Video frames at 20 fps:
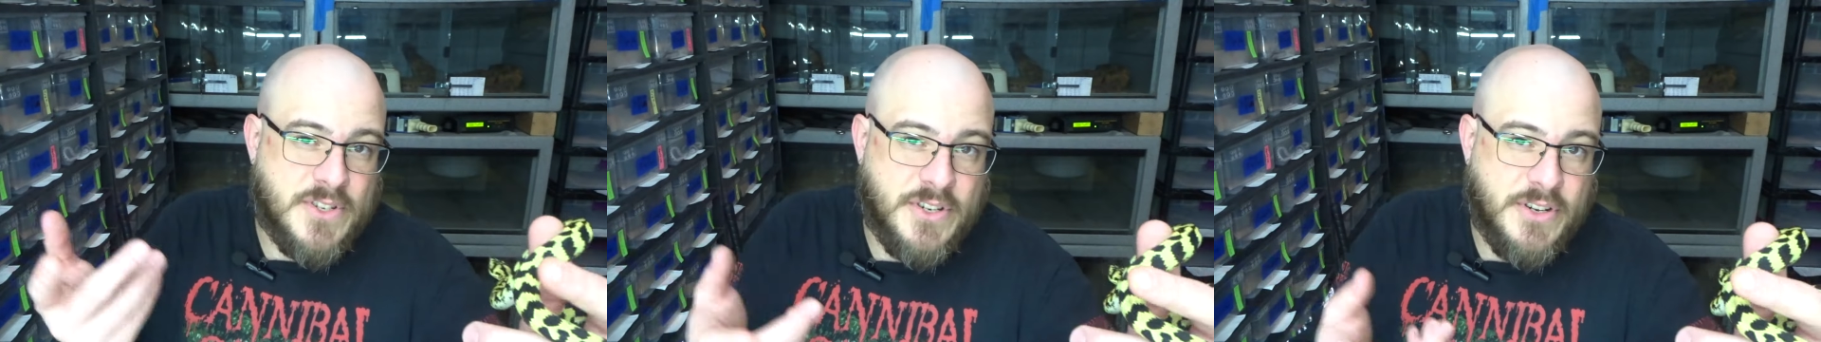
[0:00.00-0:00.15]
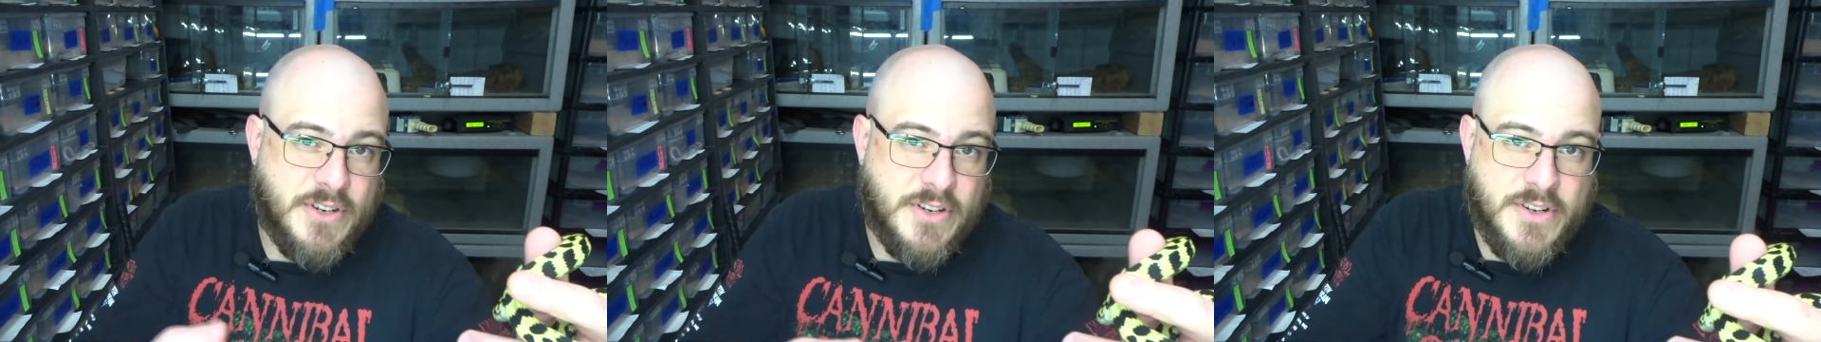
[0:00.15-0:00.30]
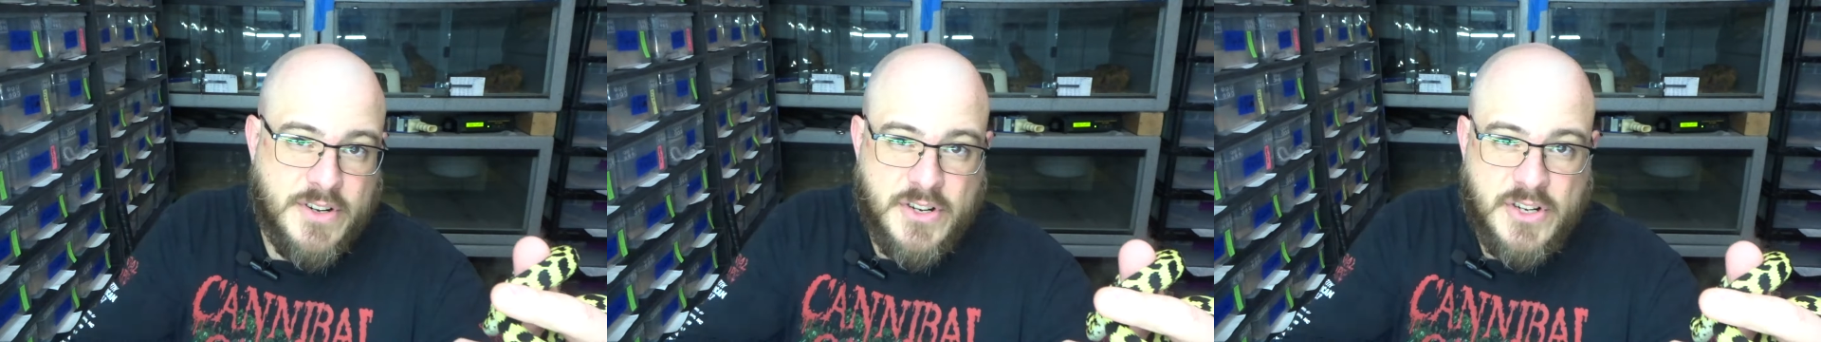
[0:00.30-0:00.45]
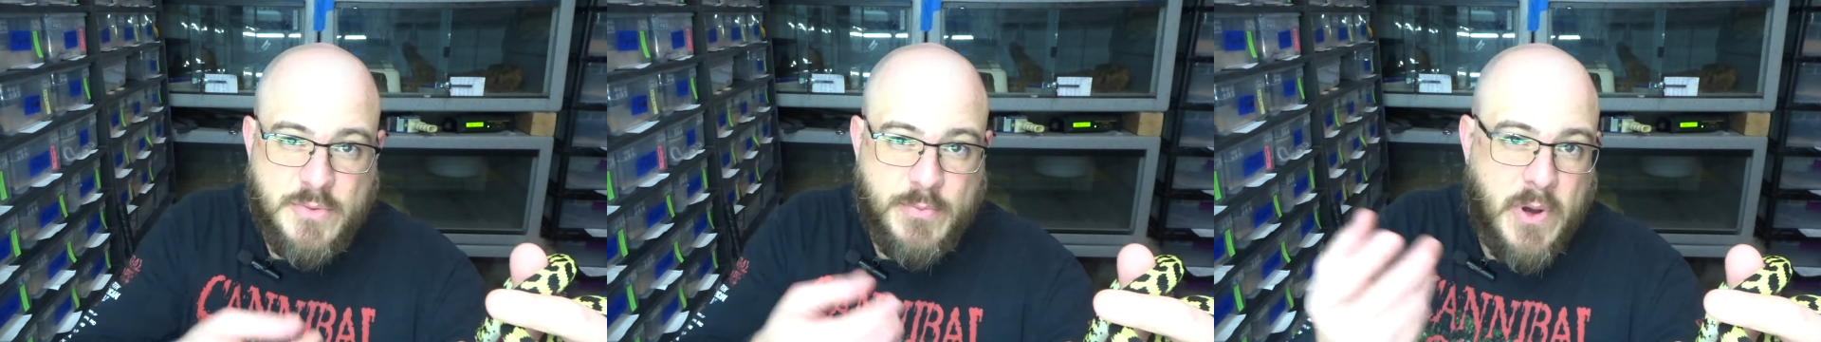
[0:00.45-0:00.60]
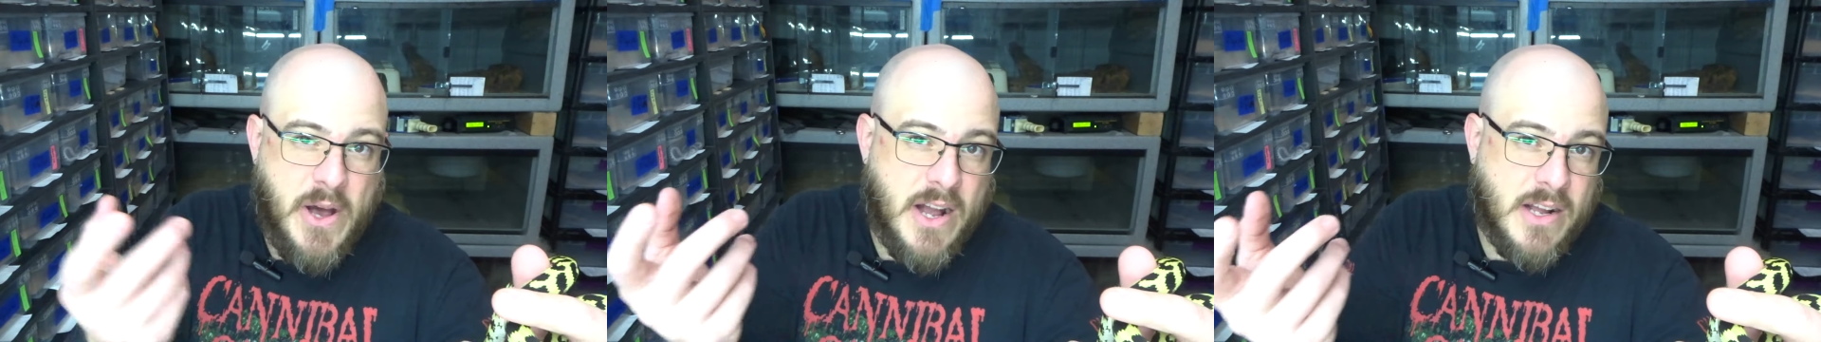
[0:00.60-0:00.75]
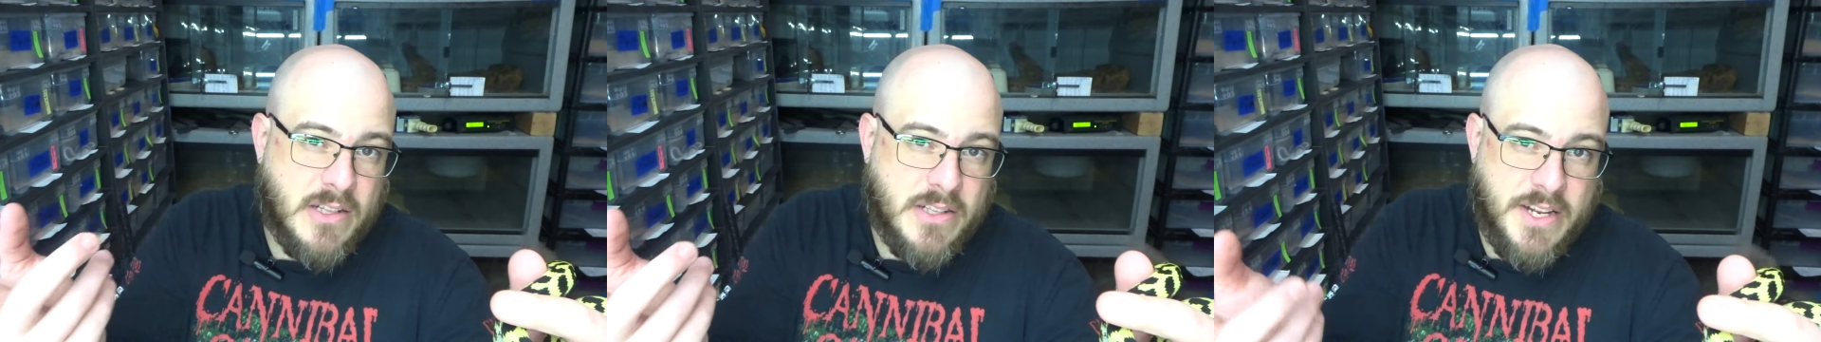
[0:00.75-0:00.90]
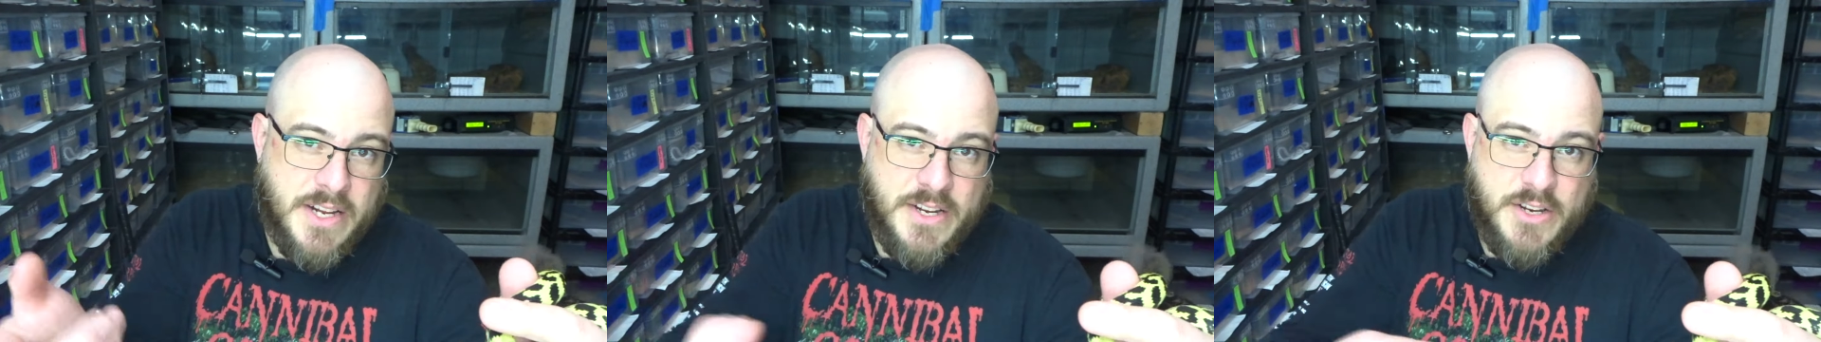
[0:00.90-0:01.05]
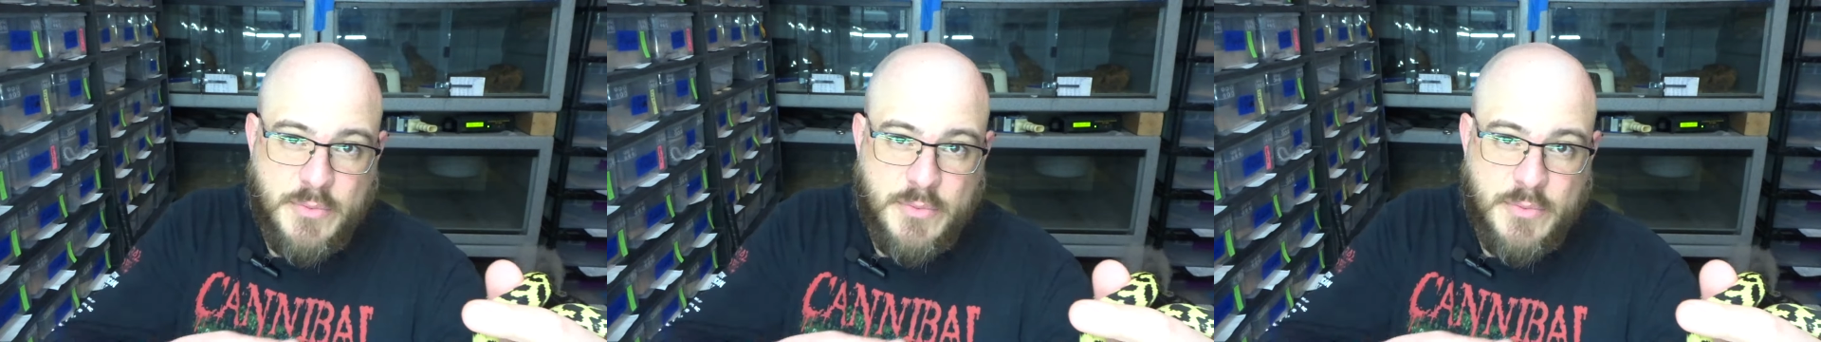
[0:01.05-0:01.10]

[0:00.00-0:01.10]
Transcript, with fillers: you're you're spot cleaning,